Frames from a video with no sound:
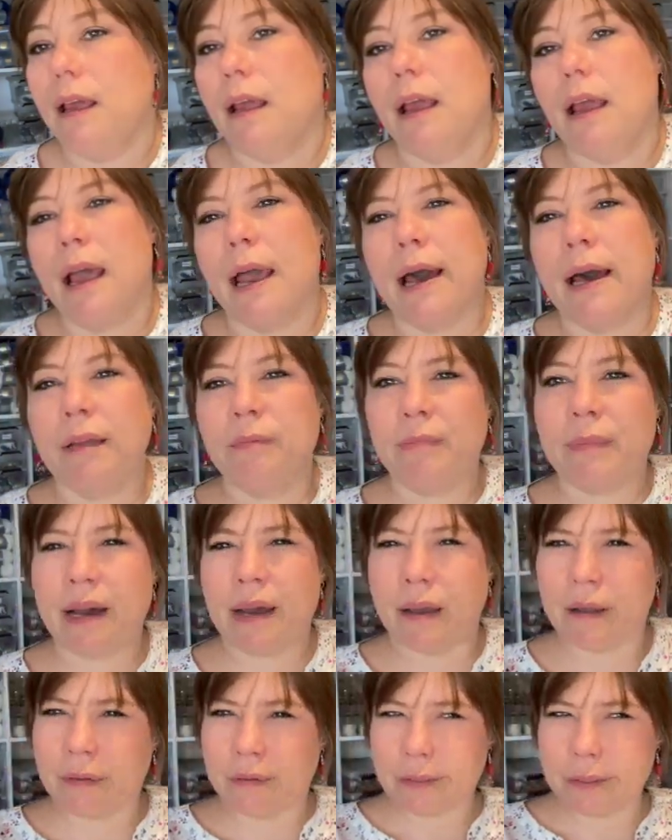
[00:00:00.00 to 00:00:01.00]
had
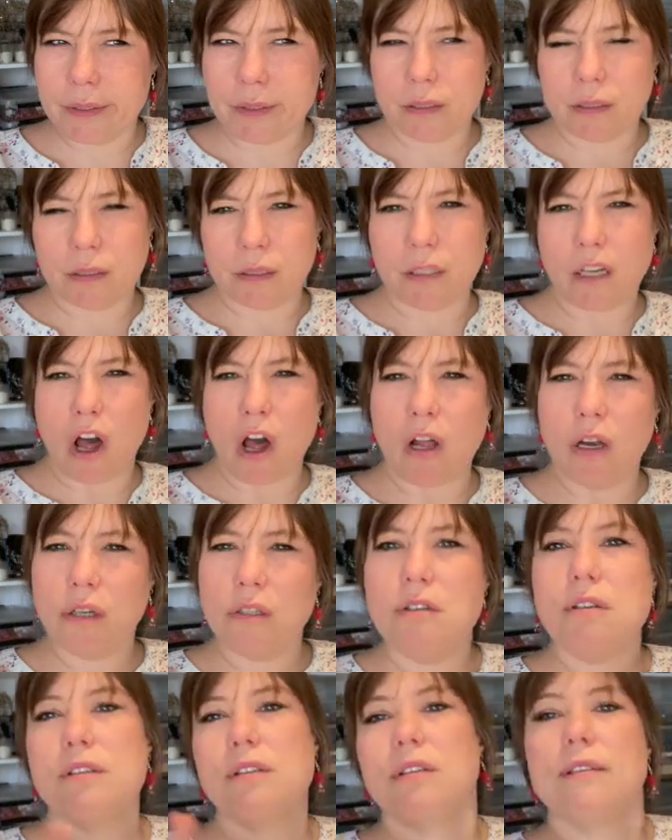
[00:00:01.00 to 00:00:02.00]
my
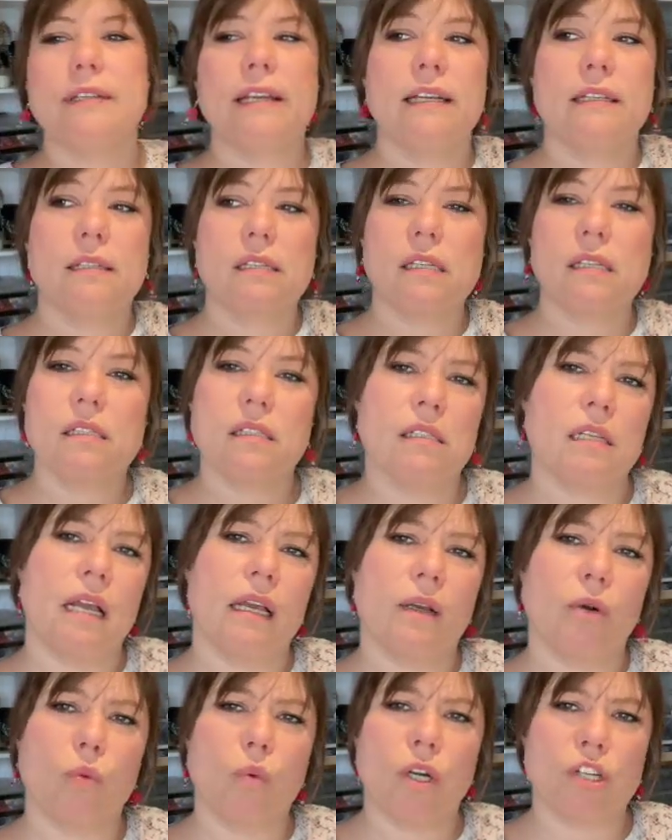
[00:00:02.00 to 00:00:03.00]
colors tested,
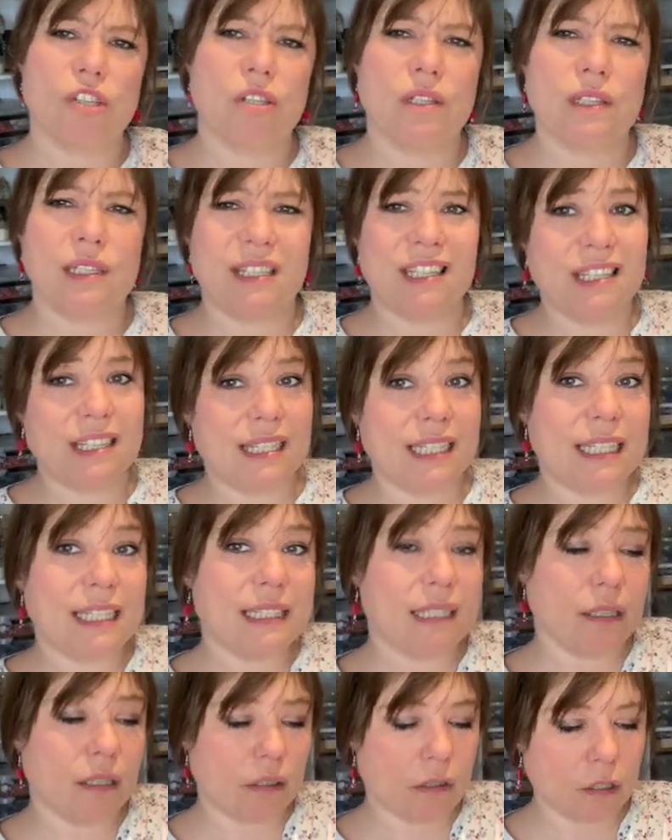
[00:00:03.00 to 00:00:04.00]
like what
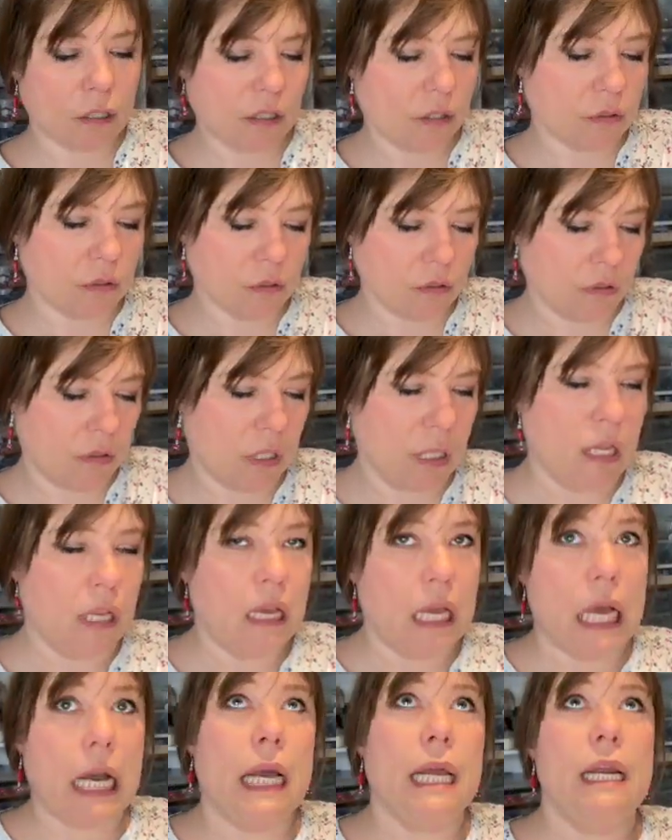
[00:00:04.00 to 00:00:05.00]
season are you,
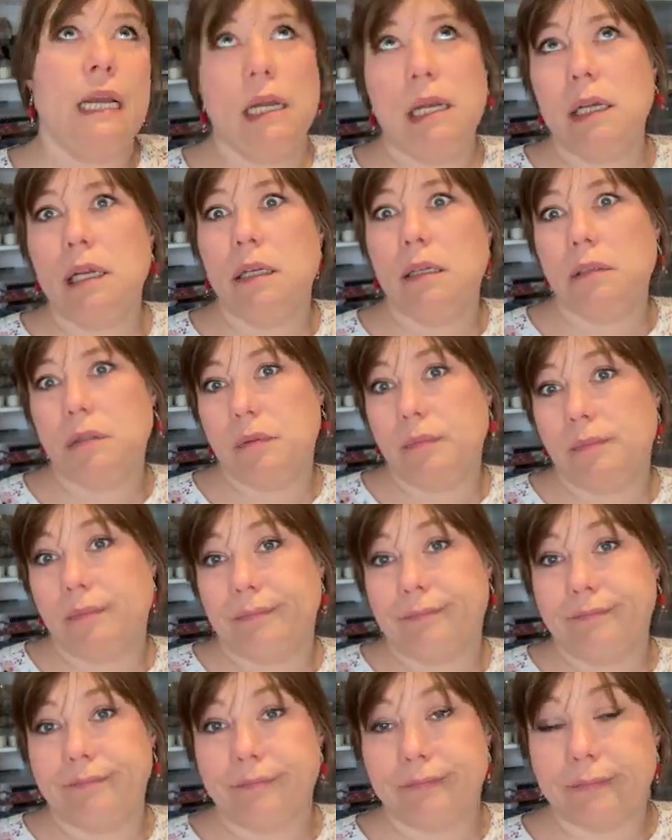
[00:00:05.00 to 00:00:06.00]
and I
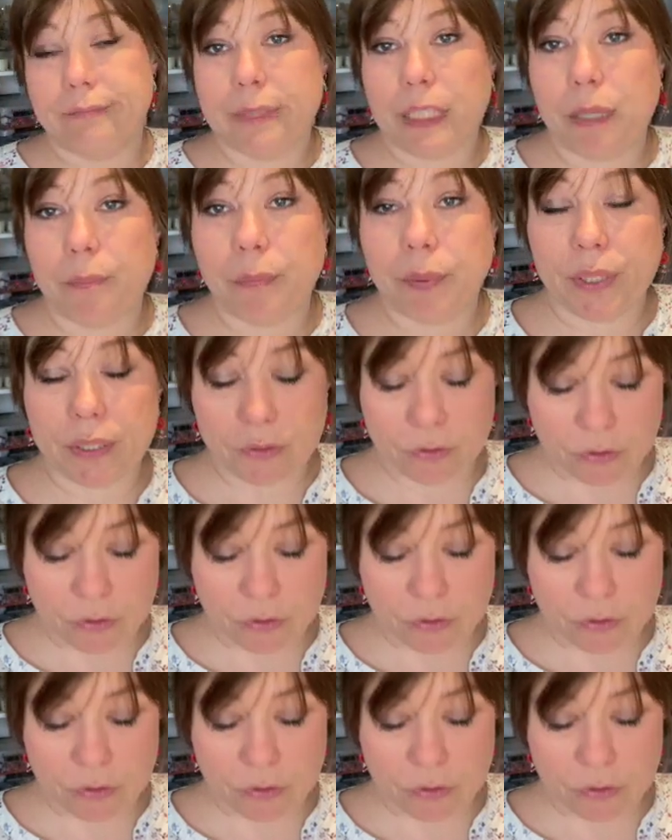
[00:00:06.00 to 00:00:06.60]
appeared